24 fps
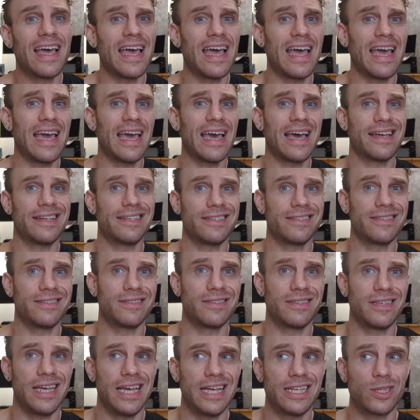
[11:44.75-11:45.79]

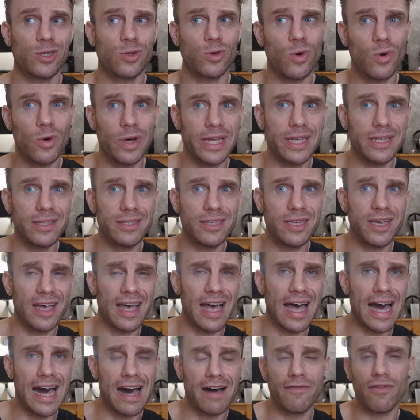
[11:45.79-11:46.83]
And it's going to
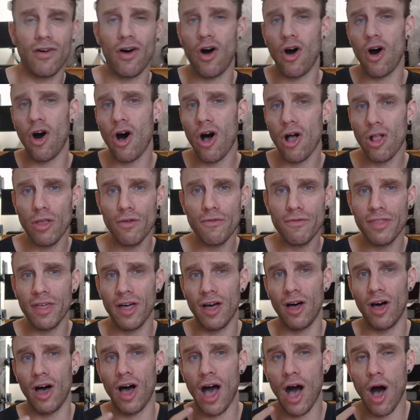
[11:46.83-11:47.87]
have all of
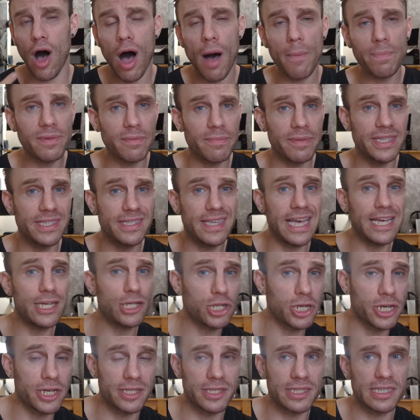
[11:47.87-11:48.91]
the
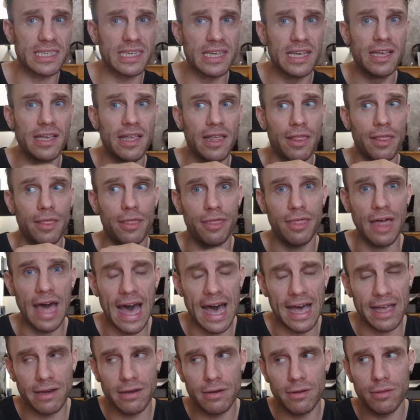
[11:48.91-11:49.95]
optimizations
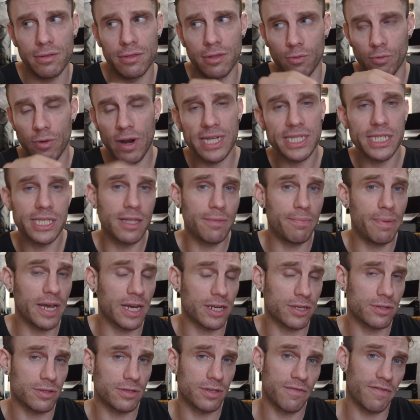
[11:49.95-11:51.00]
that the rest of the
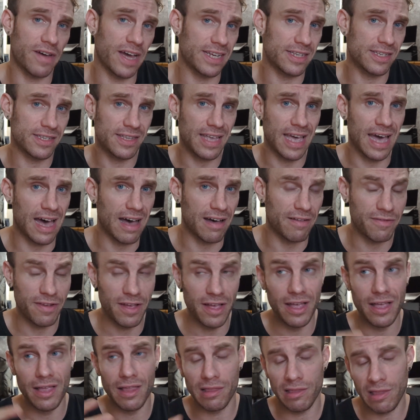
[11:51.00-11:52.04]
Pixel devices have,
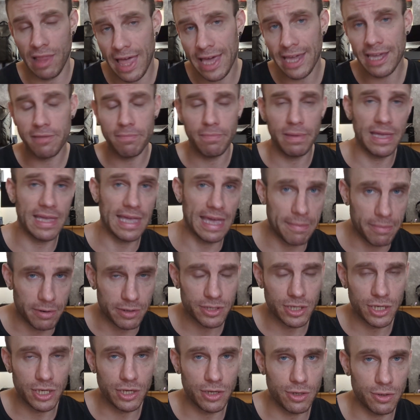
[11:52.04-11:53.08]
like being able
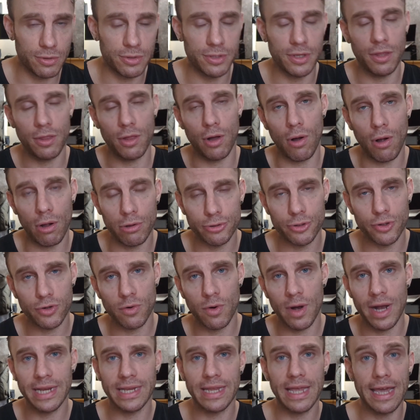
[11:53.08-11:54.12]
to use the ultra
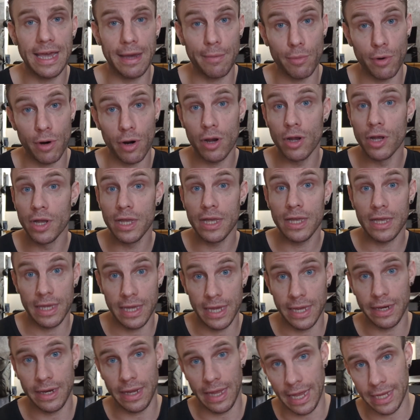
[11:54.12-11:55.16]
wide camera
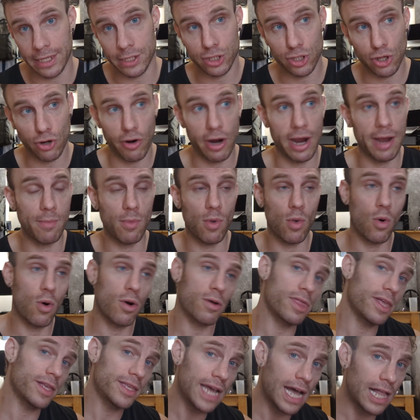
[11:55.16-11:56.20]
in Instagram
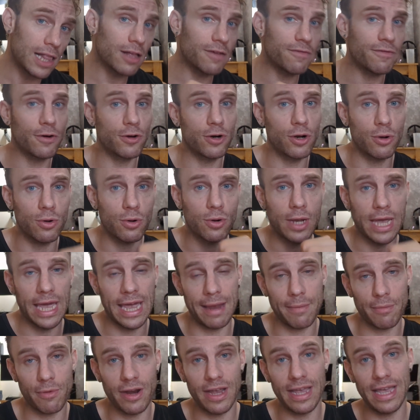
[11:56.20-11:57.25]
or the telephoto
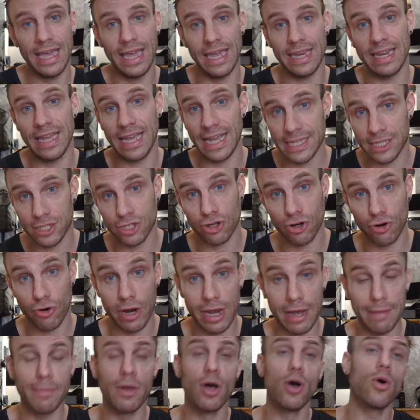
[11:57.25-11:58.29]
camera in
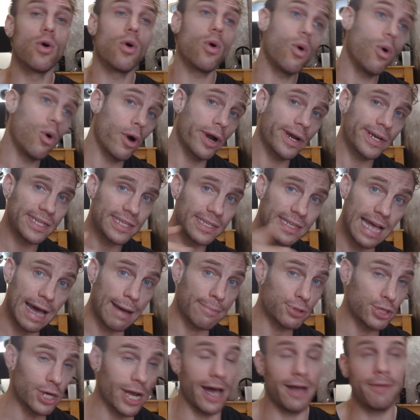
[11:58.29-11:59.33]
Instagram or
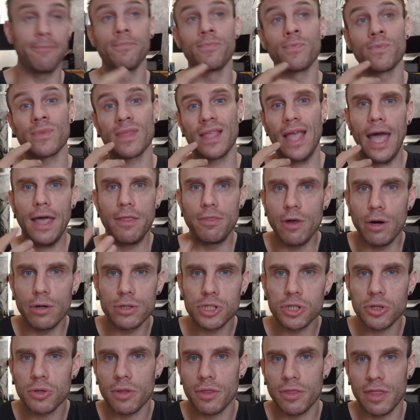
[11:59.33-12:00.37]
Snapchat. And those are